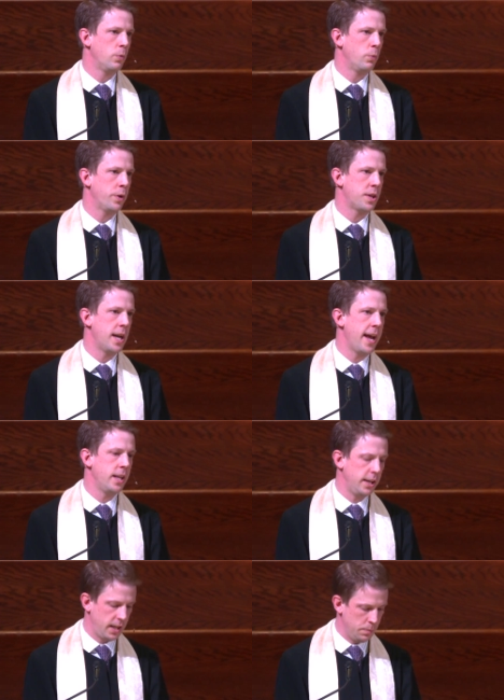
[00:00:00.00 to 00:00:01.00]
with an
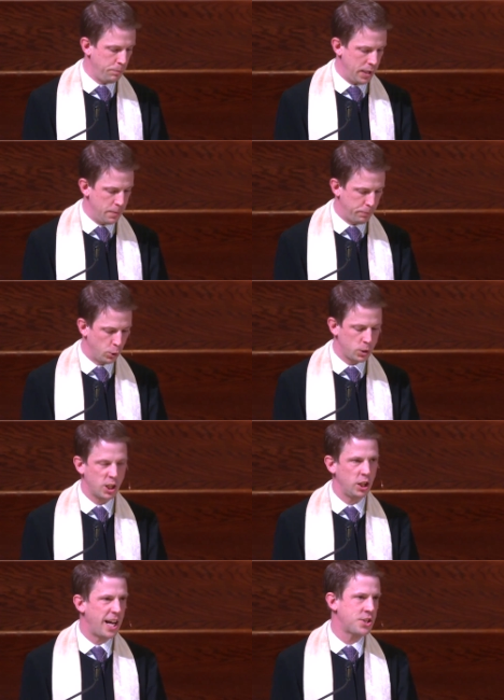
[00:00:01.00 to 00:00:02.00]
alien people
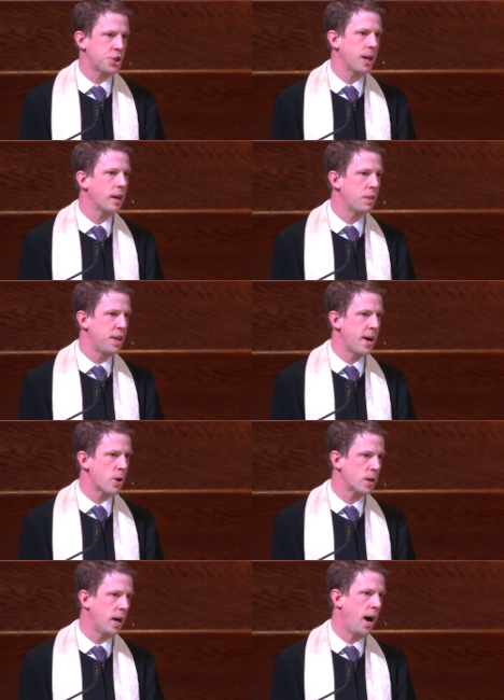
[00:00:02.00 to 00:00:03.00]
clutching
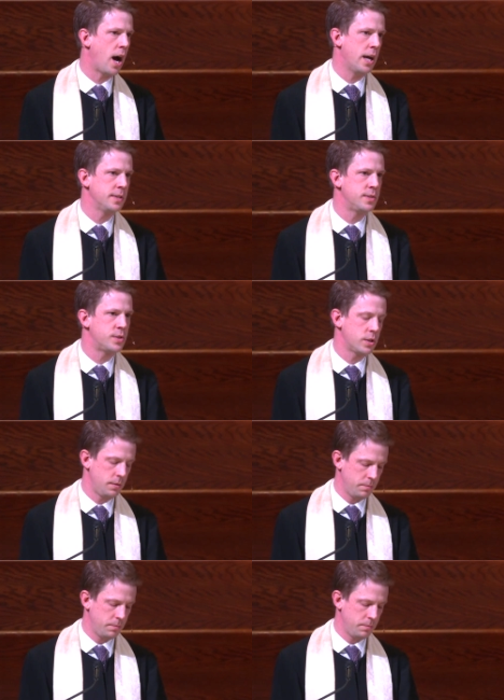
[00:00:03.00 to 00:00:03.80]
their gods.